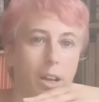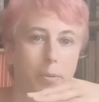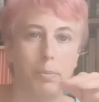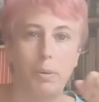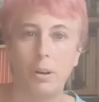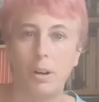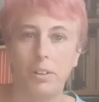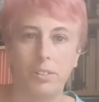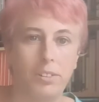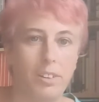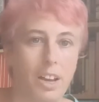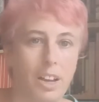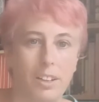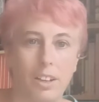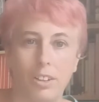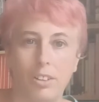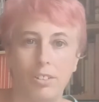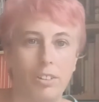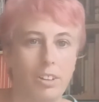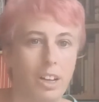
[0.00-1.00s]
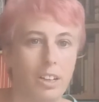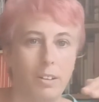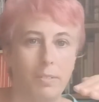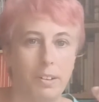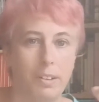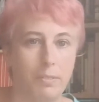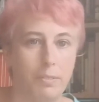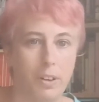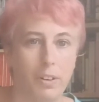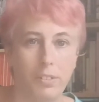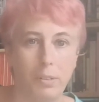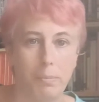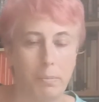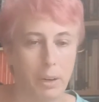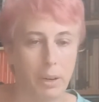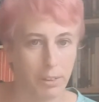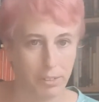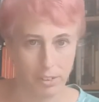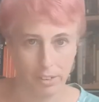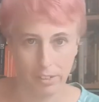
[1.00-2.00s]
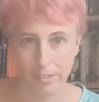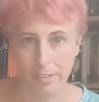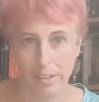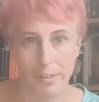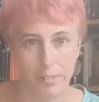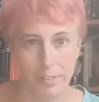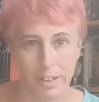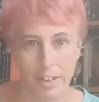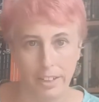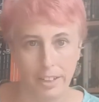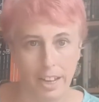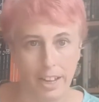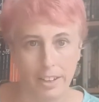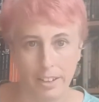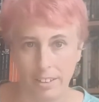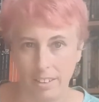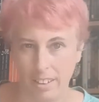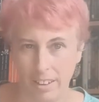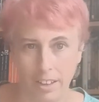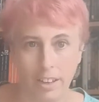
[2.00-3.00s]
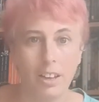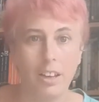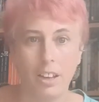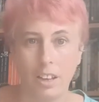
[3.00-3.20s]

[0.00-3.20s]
Party, and actually anyone involved in politics locally in Hackney,